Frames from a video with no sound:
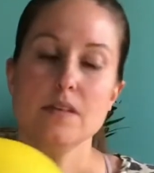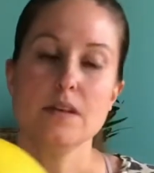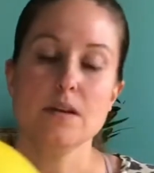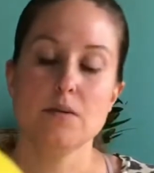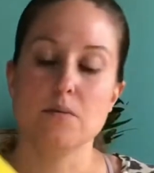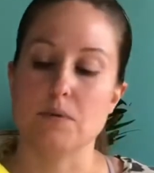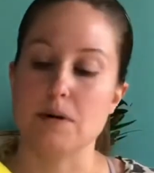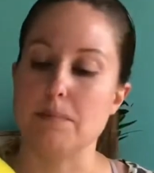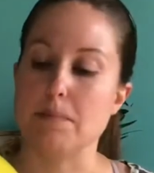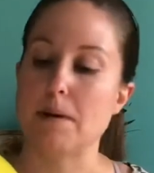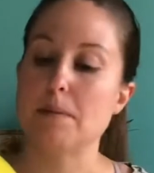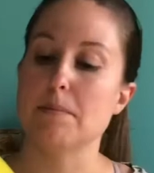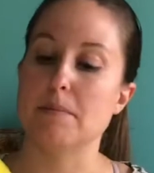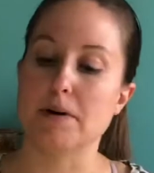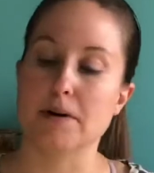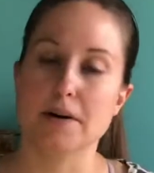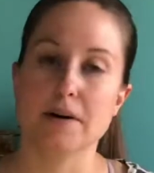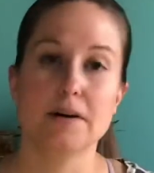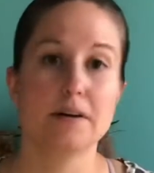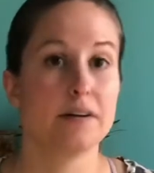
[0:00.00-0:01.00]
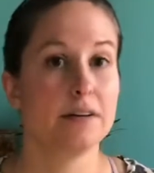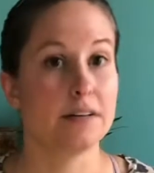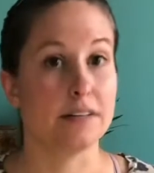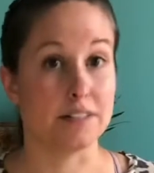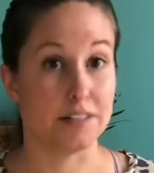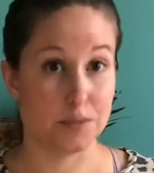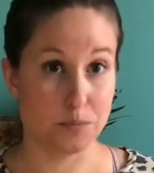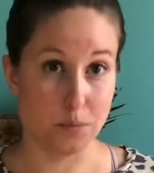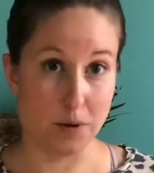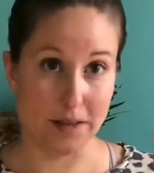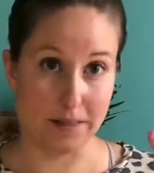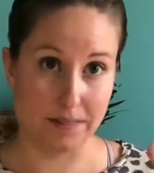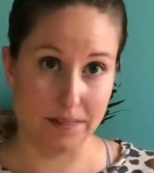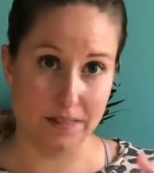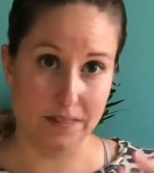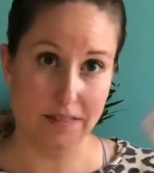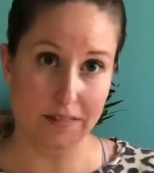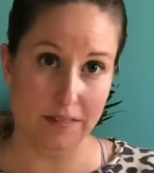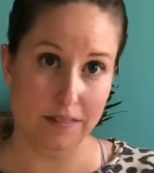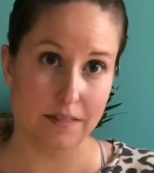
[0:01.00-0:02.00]
Remember, it's when
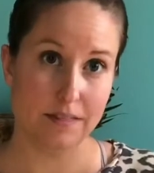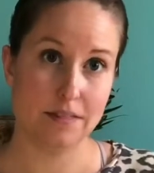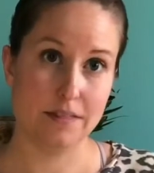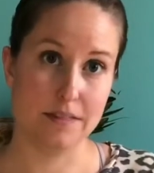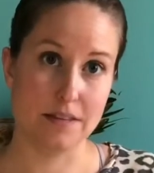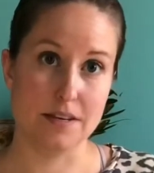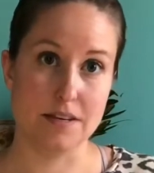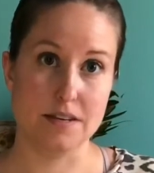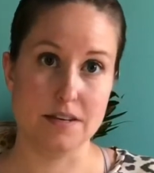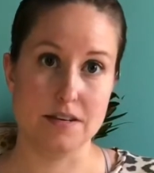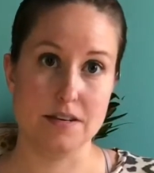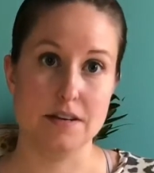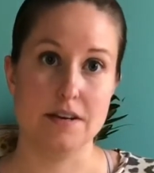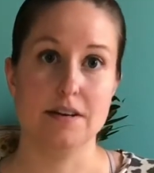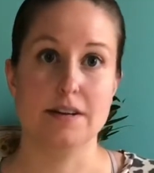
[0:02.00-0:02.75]
the